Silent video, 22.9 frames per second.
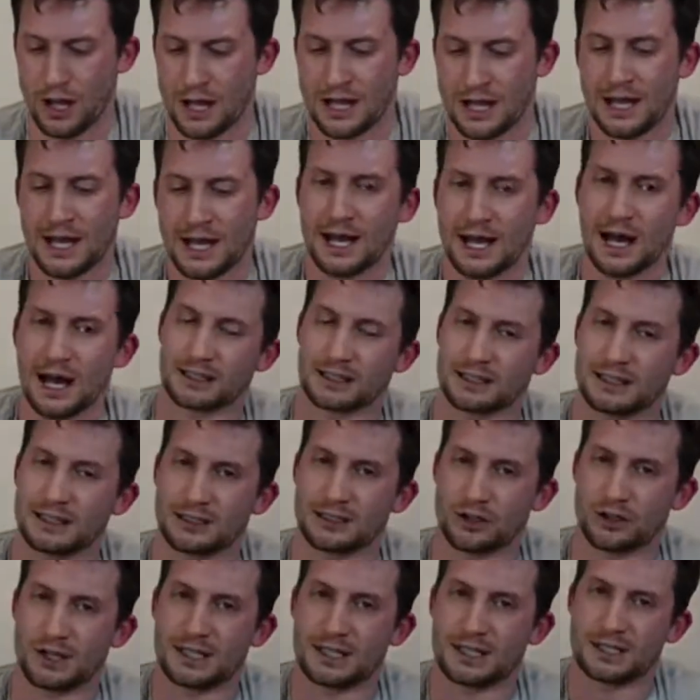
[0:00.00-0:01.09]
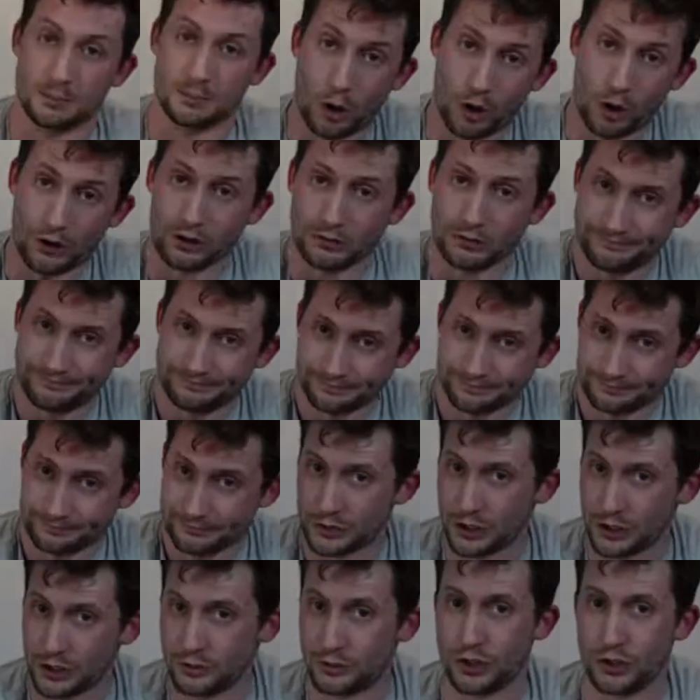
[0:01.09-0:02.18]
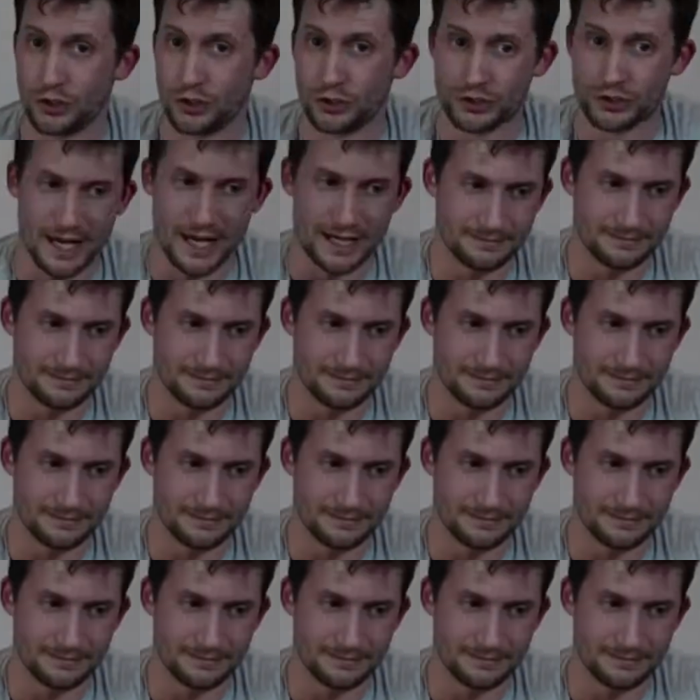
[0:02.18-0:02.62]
I'm going to do it tomorrow, so Tuesday.